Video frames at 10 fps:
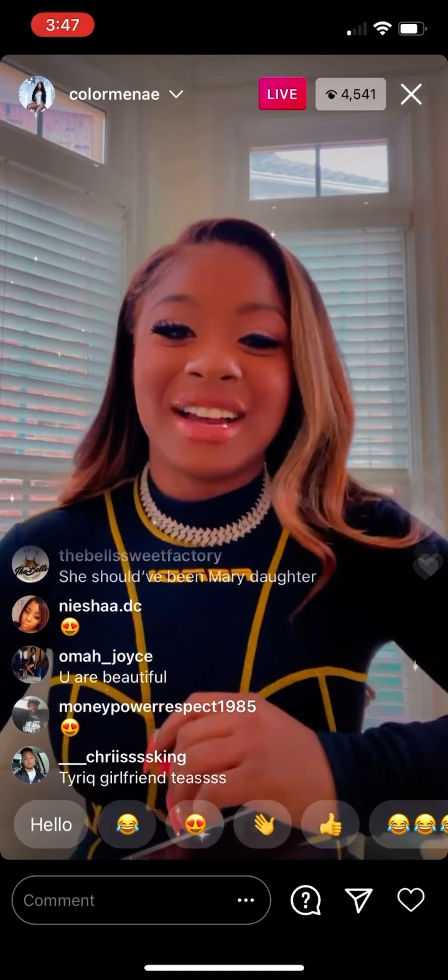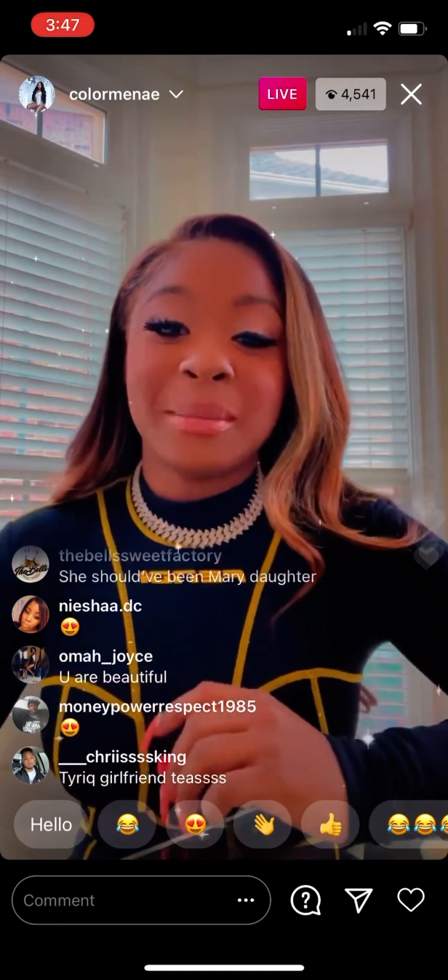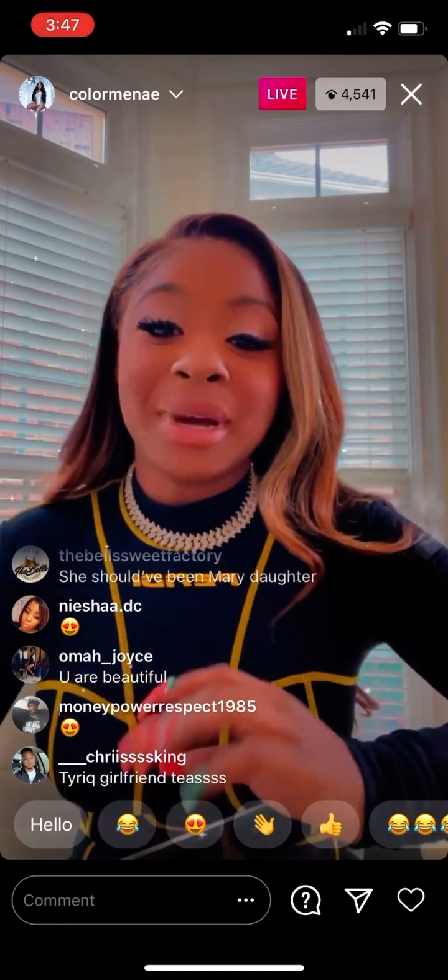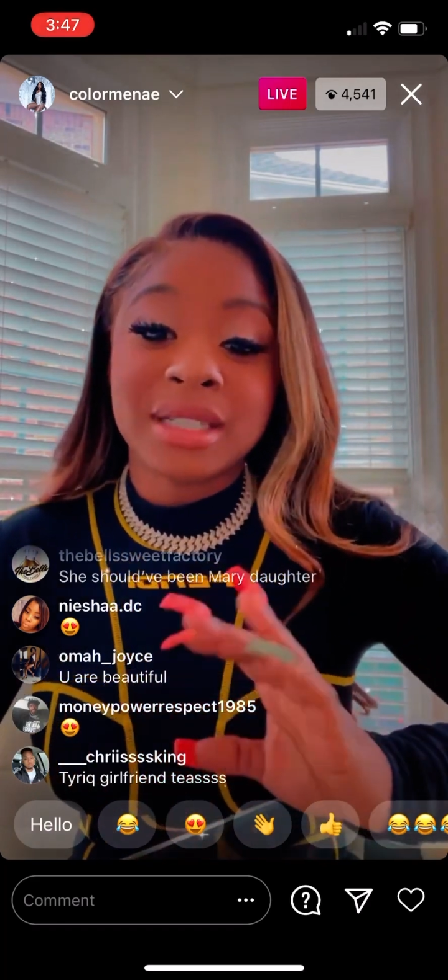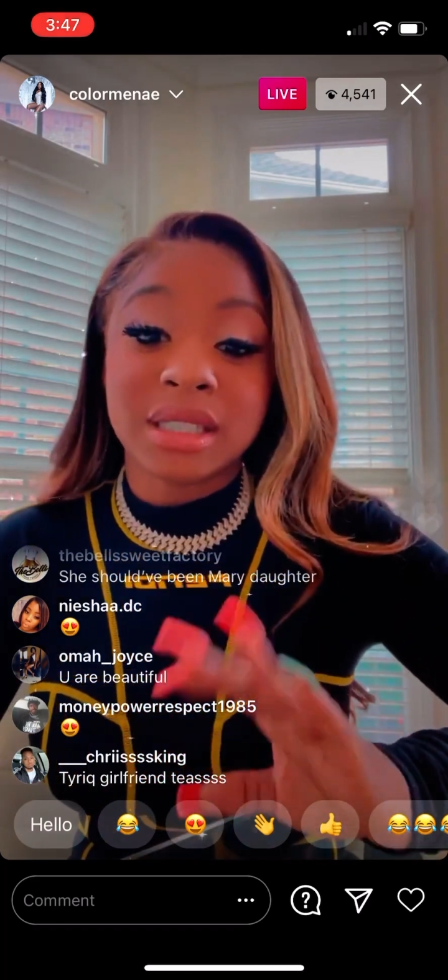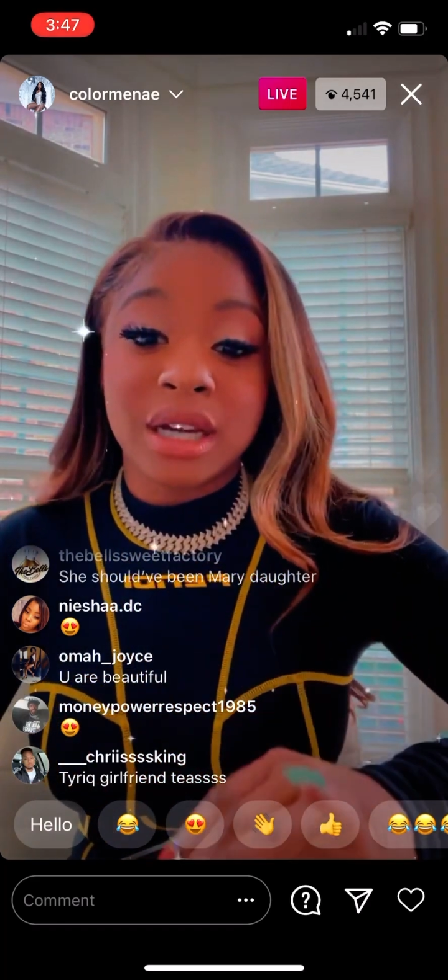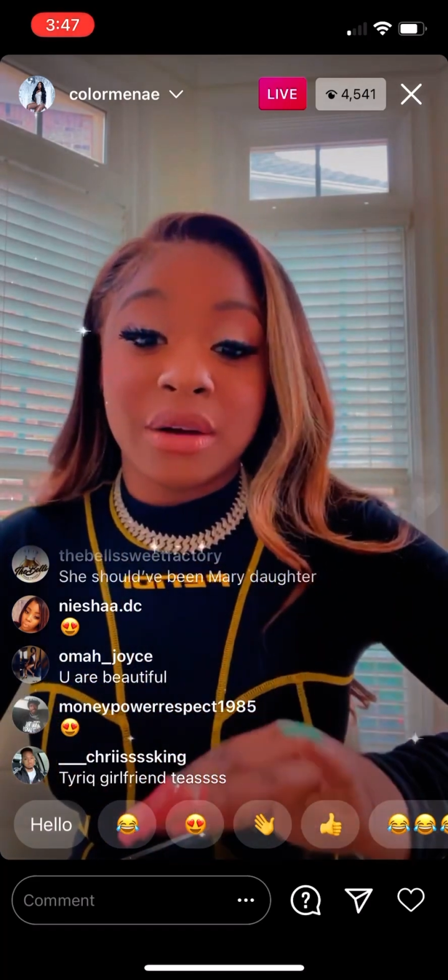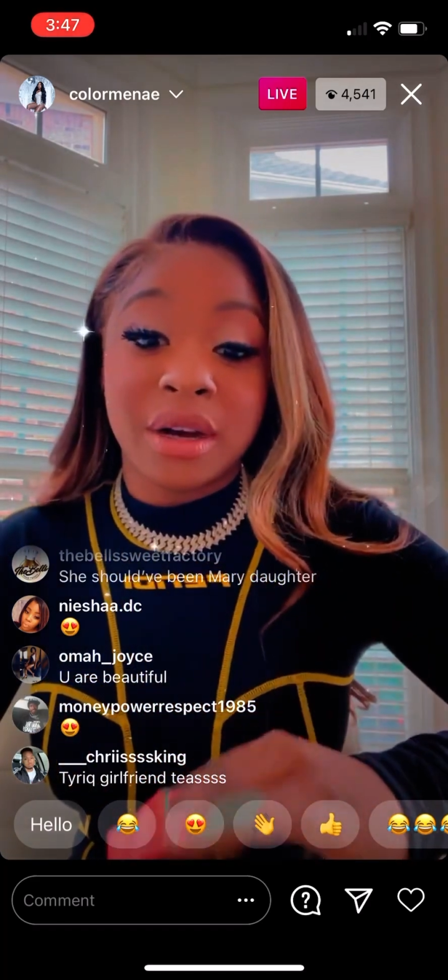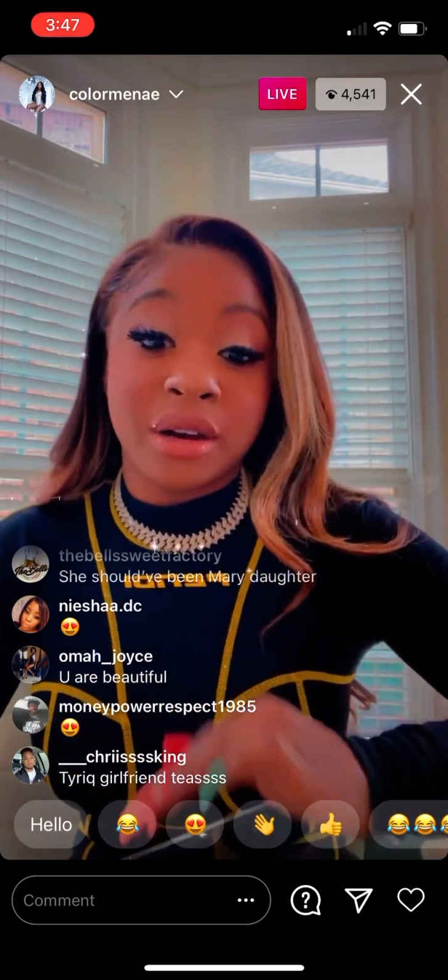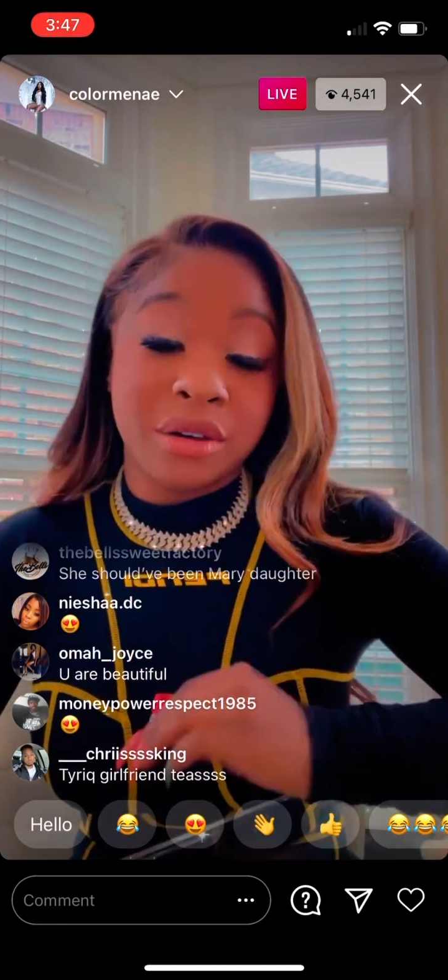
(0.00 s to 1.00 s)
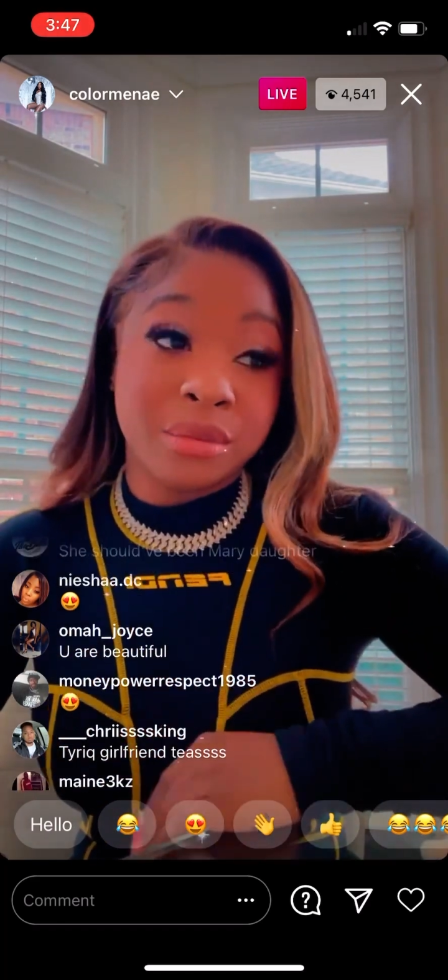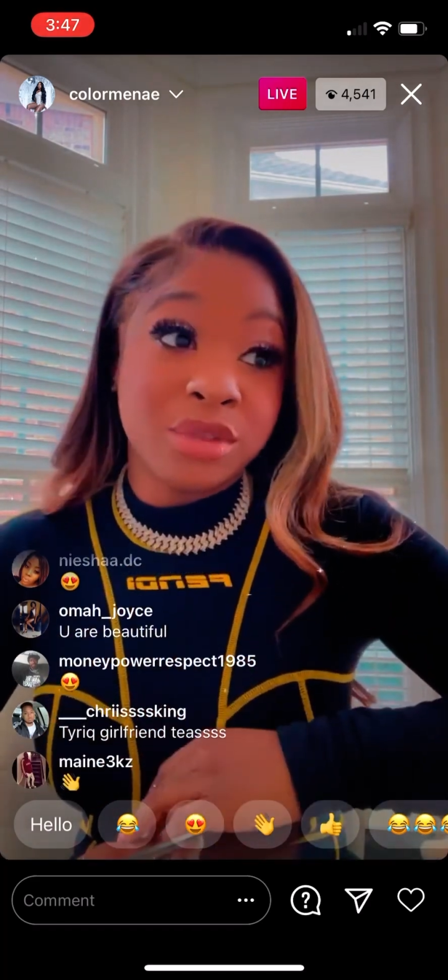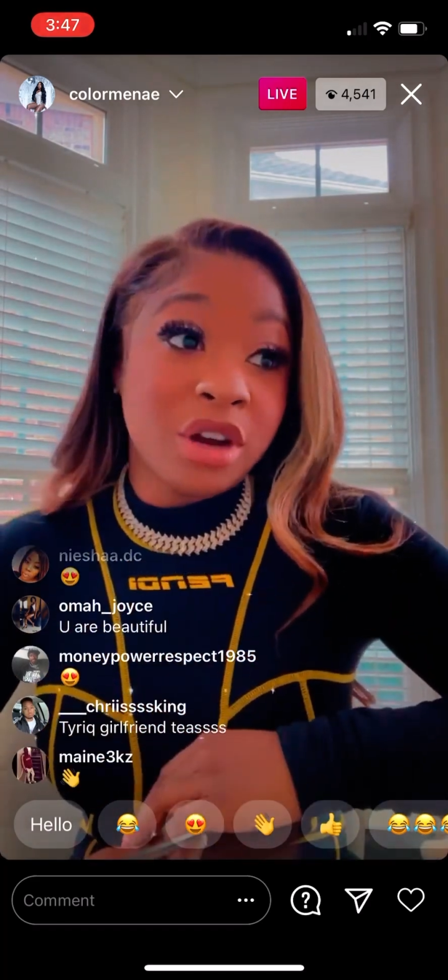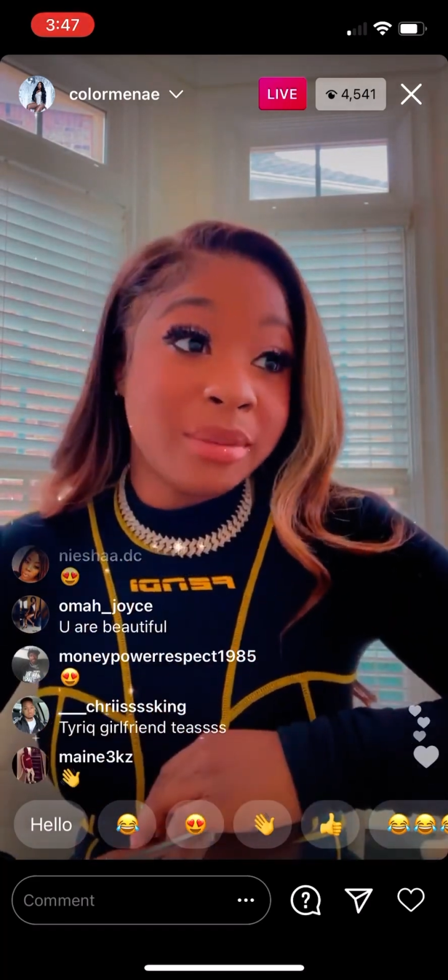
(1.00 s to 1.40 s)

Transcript: I'm about to go home.